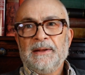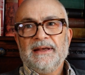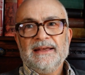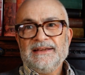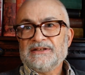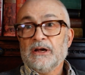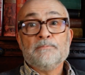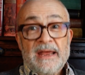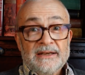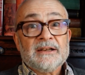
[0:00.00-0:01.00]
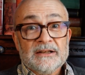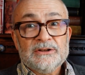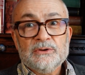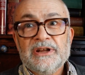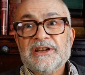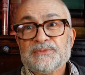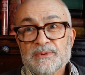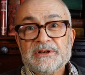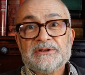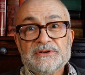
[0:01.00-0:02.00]
It's like mental illness, we
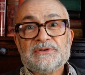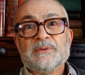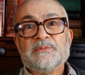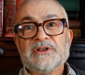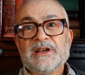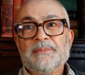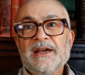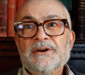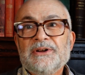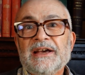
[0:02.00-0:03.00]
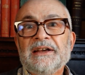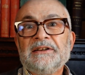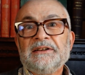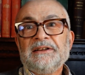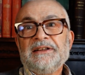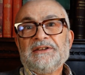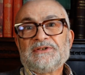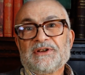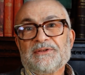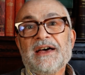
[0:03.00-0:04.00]
better do something about it.
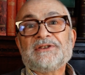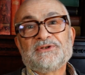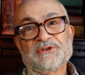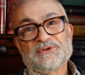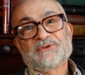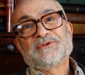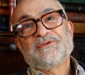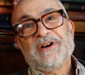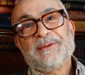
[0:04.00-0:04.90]
So that's the sort of...